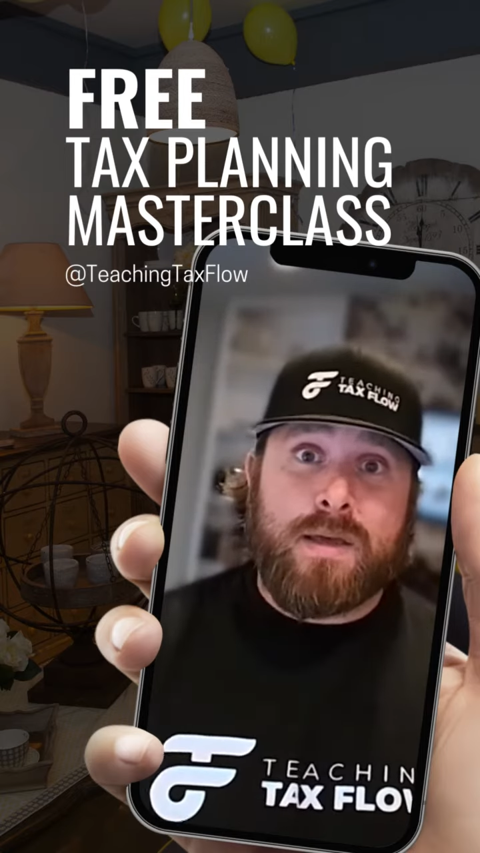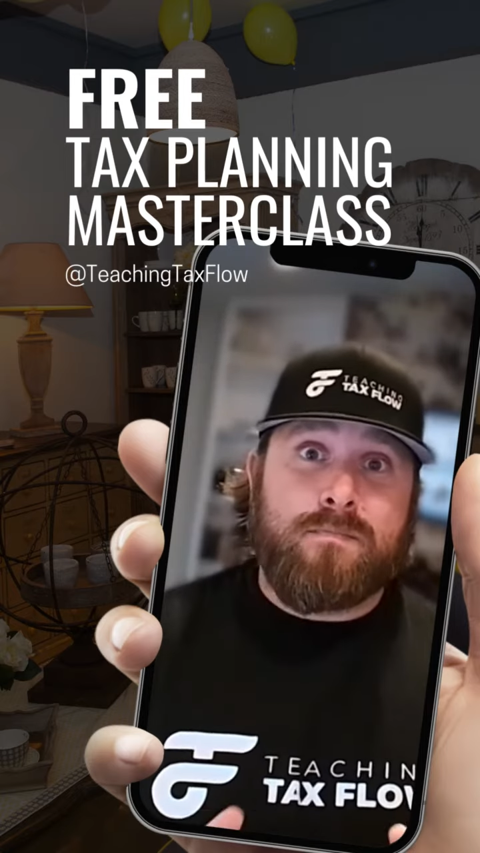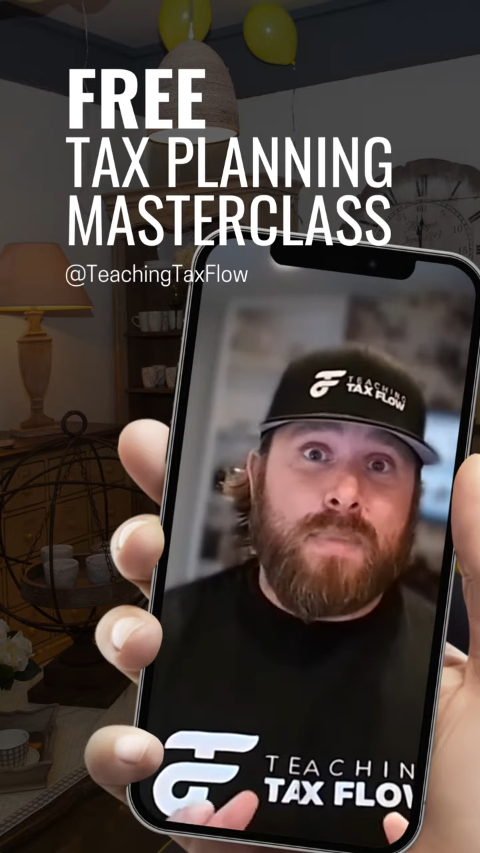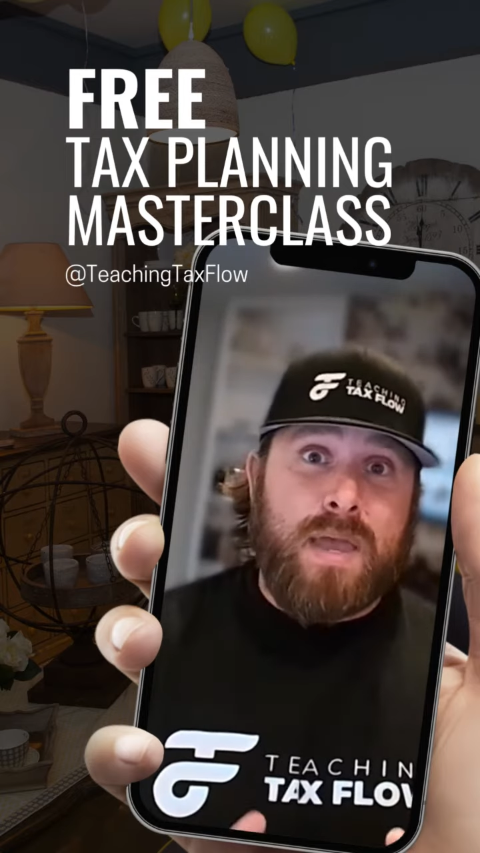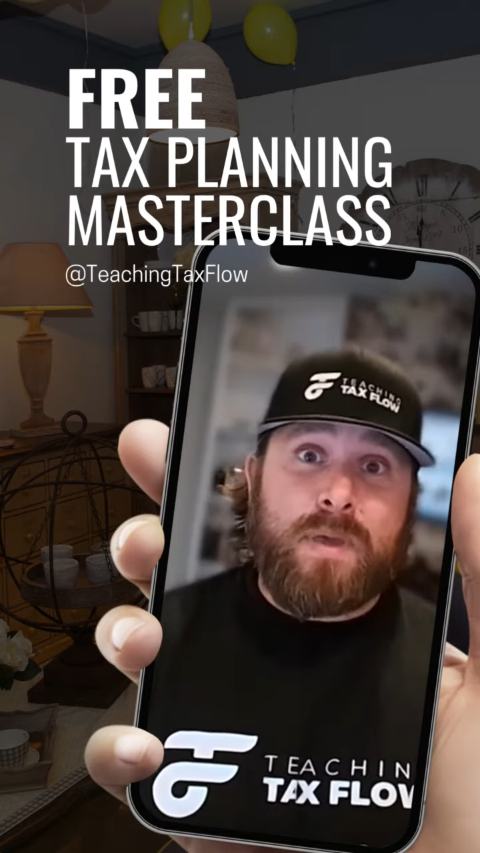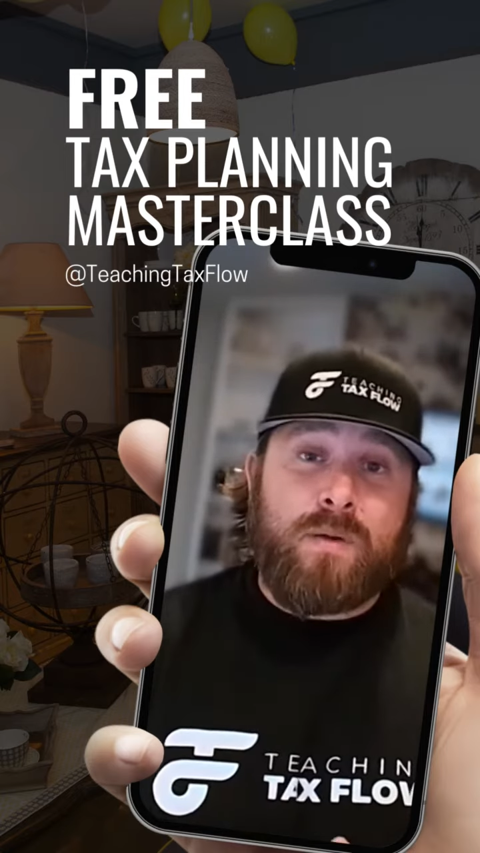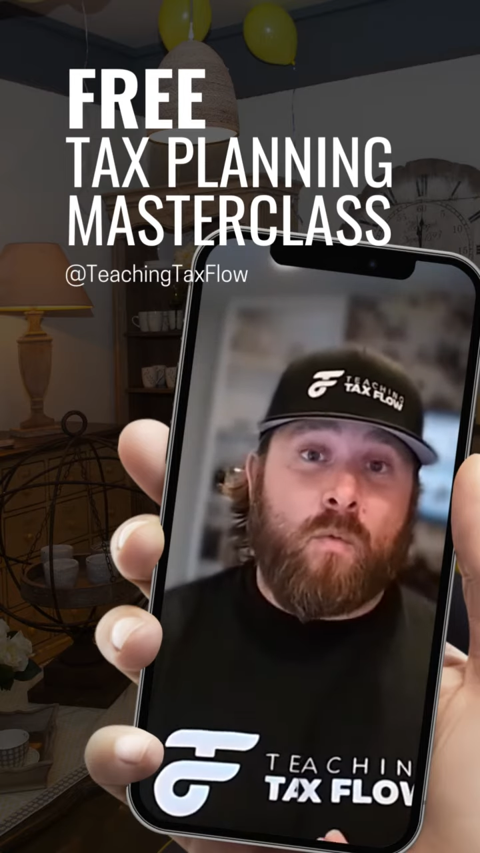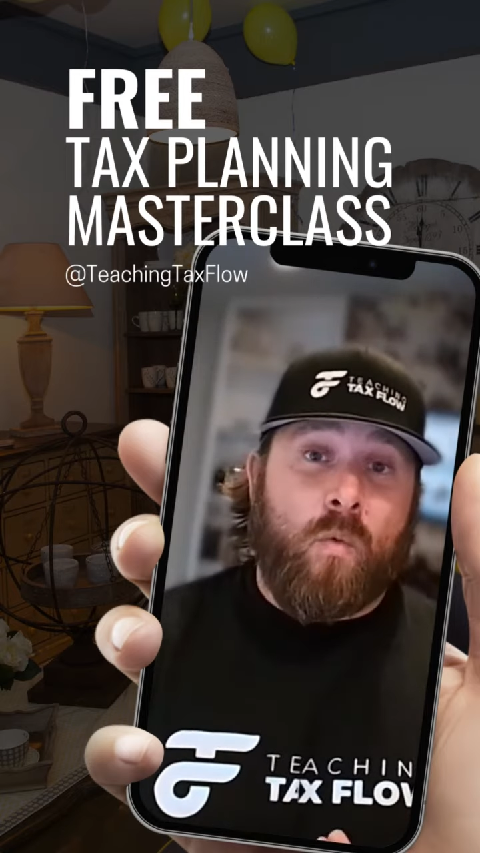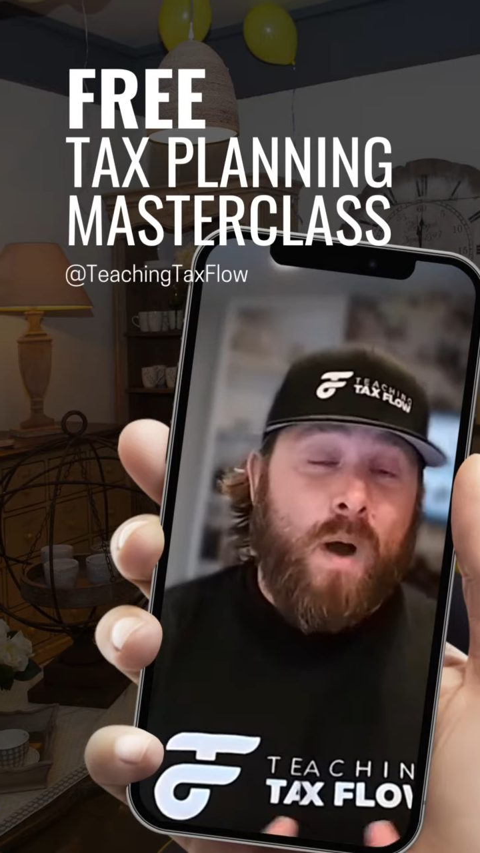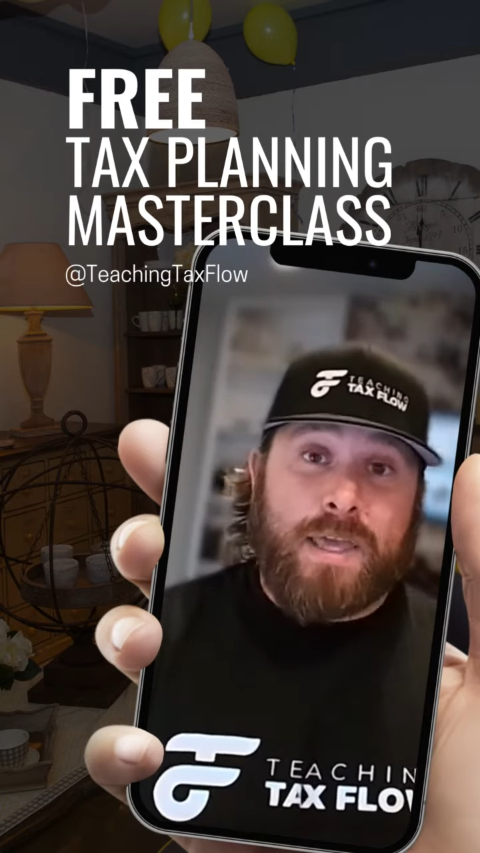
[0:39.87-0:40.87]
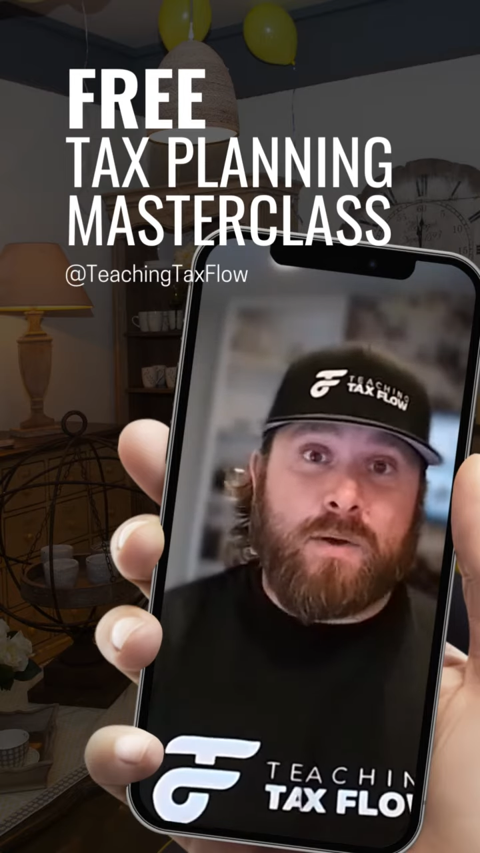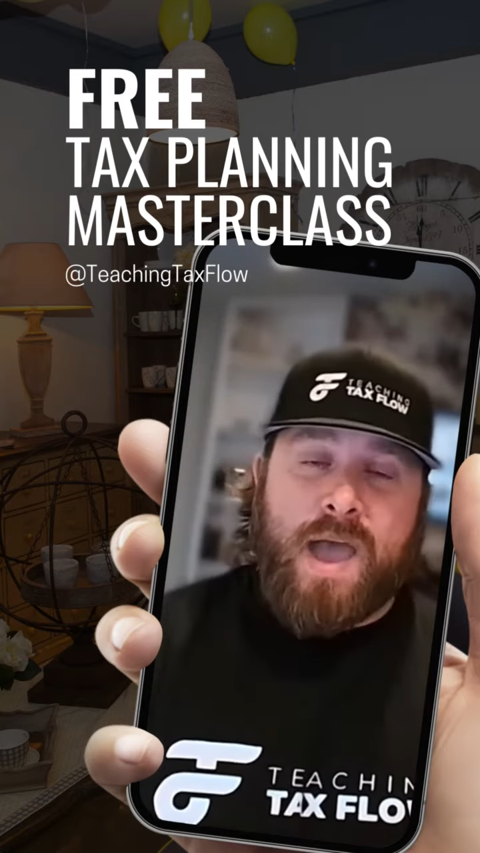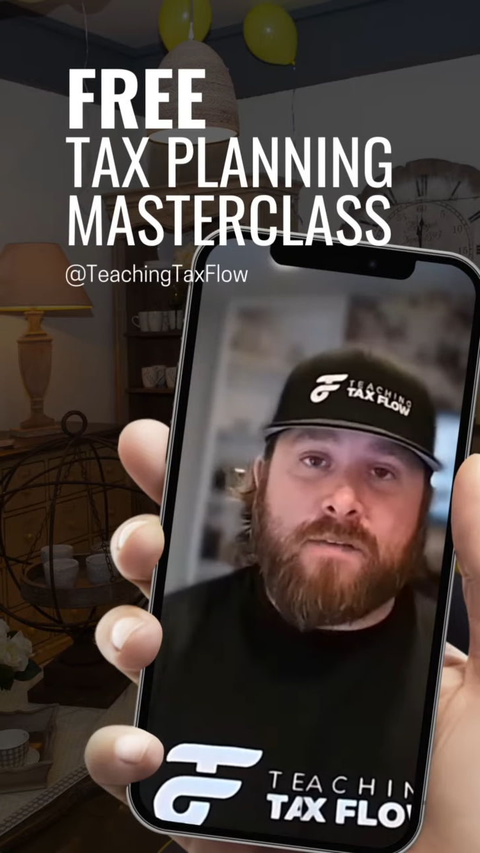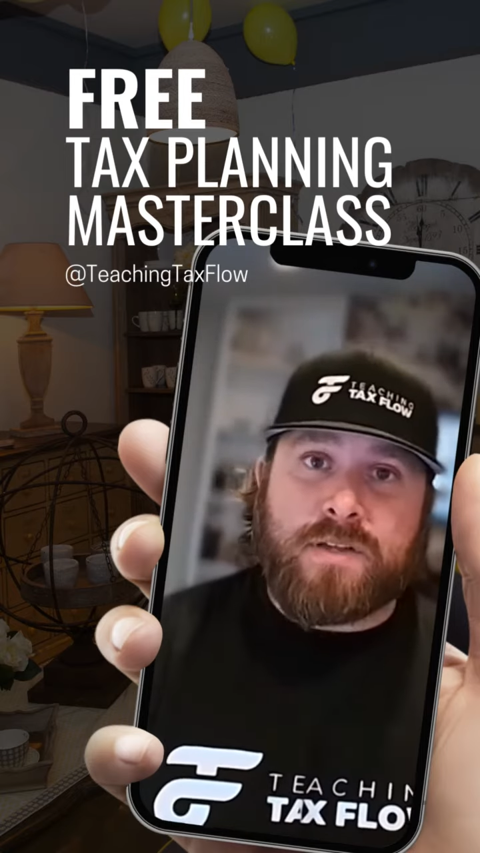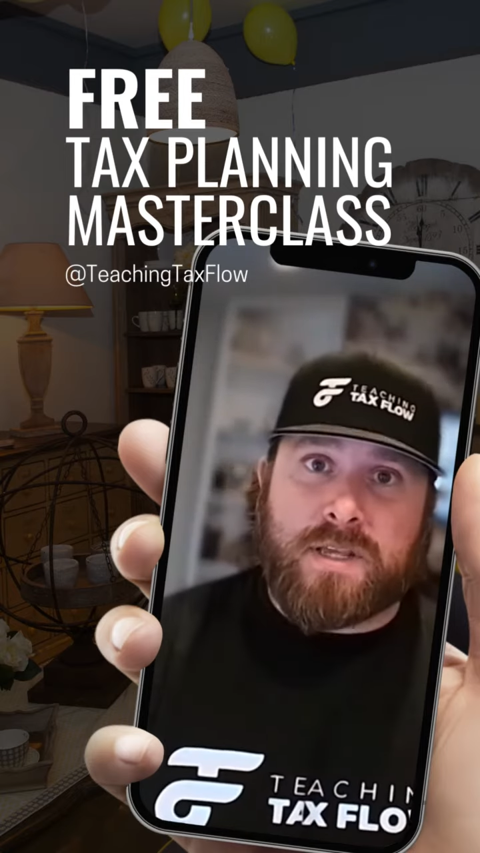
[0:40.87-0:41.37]
Maybe why you
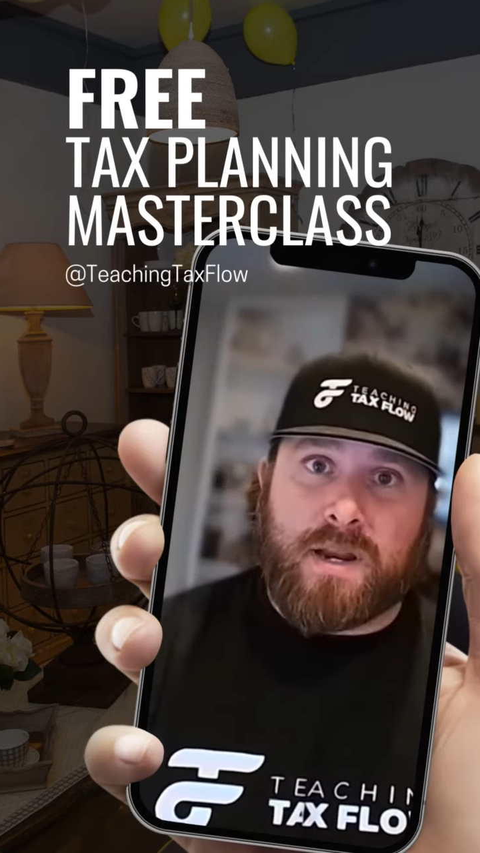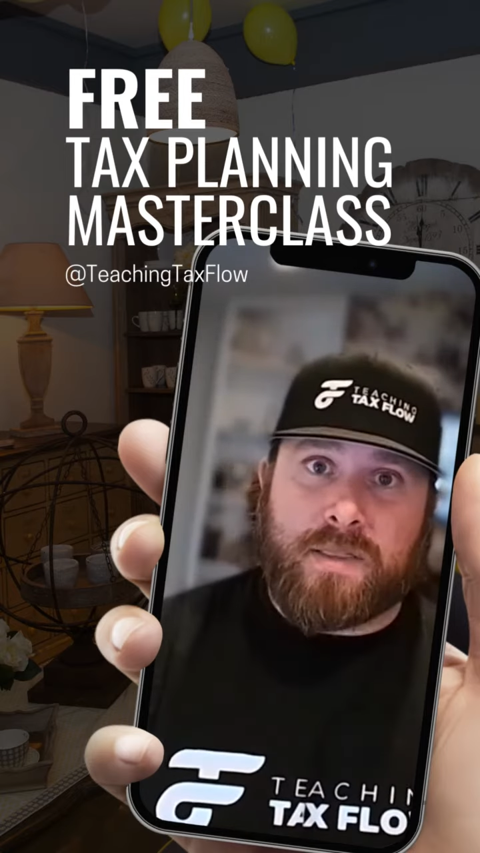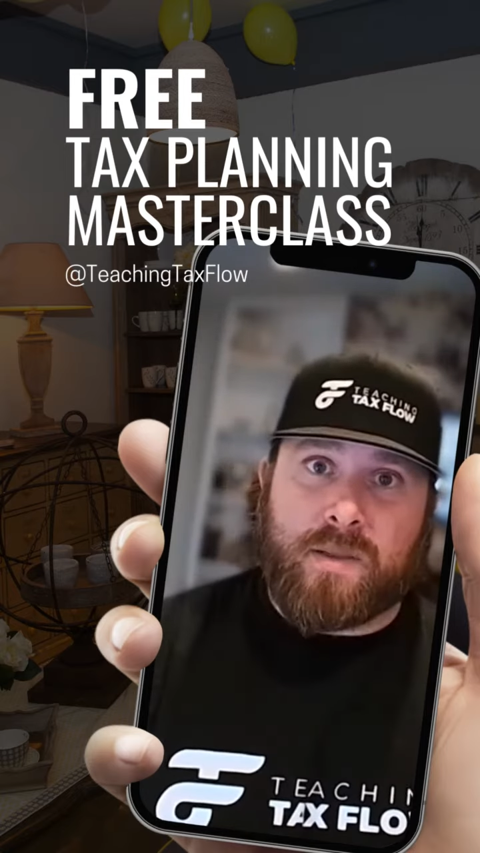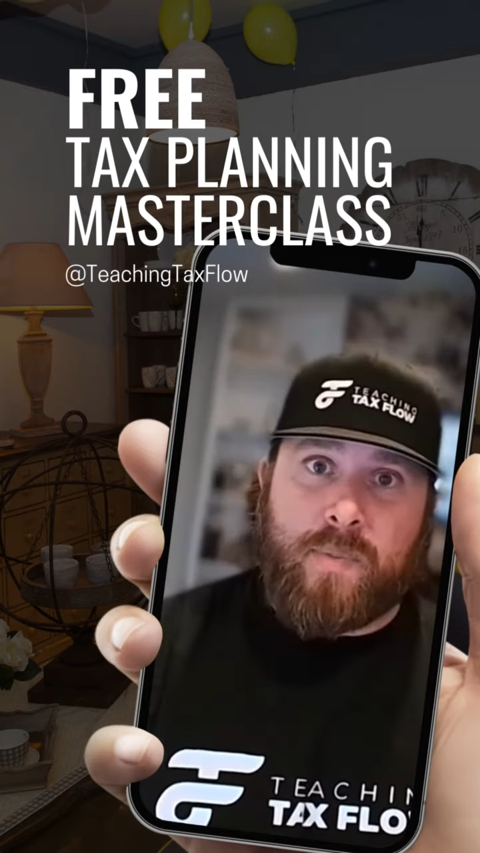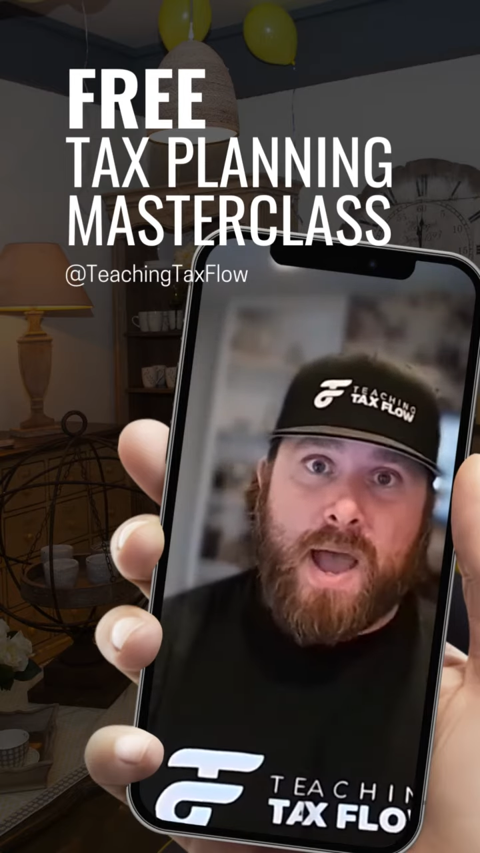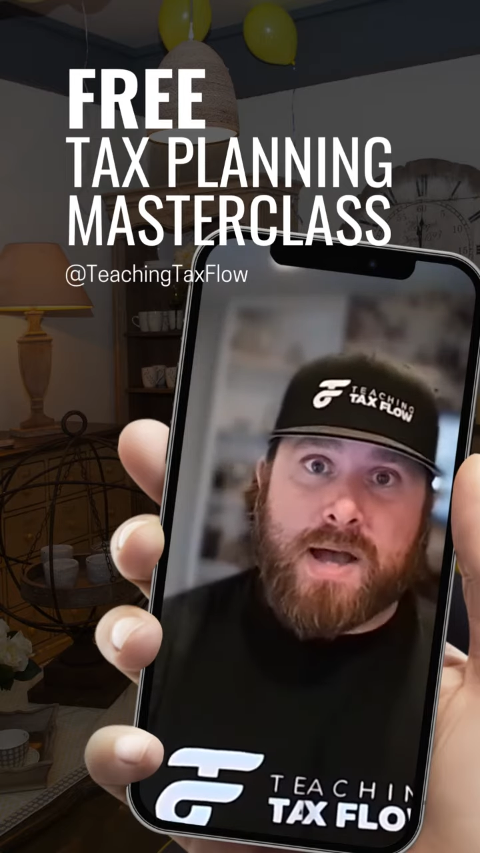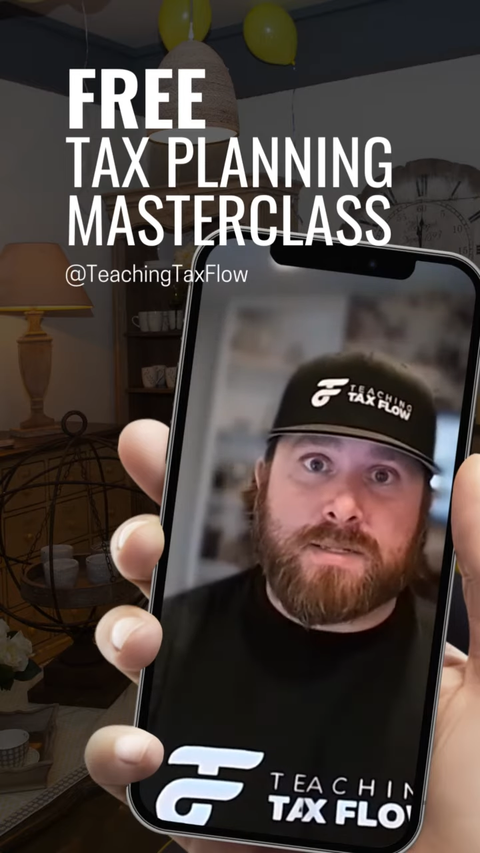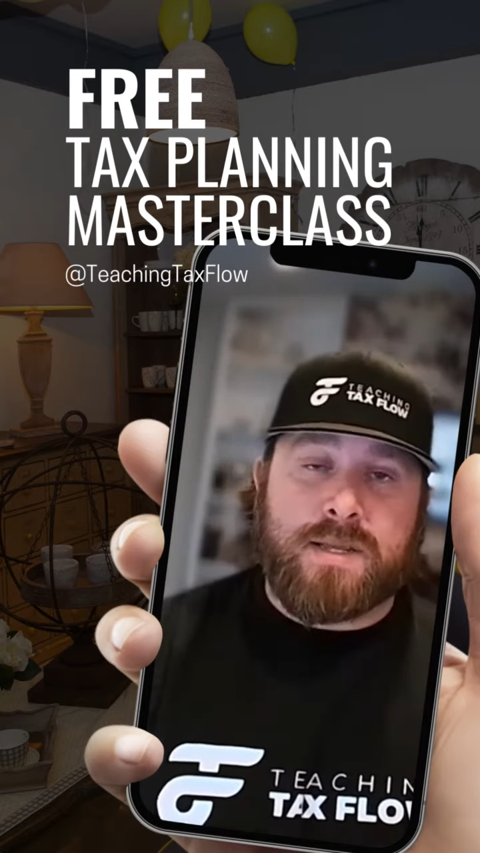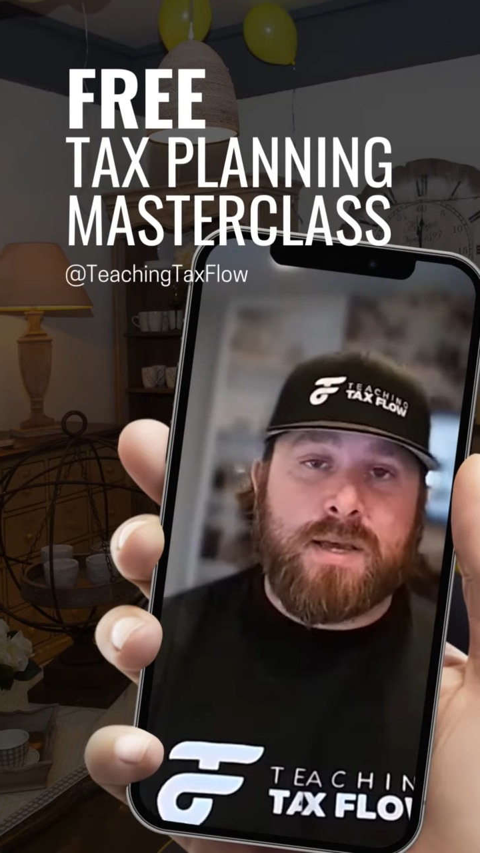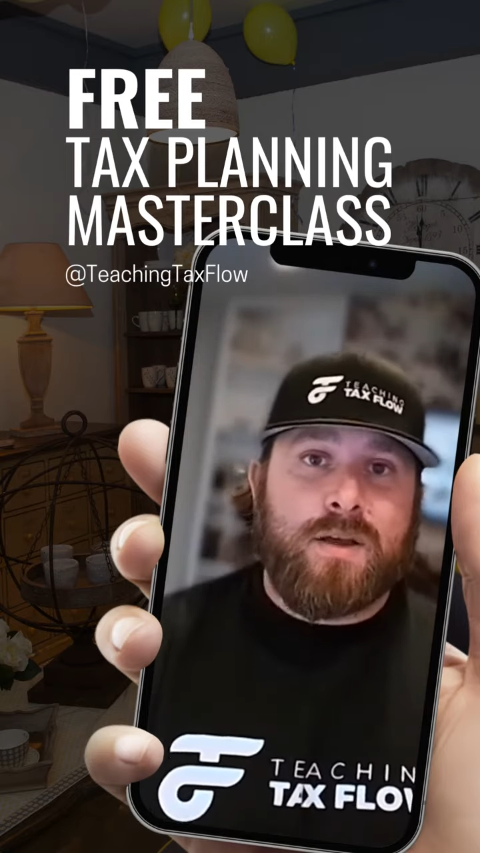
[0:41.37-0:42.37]
haven't done it in the past.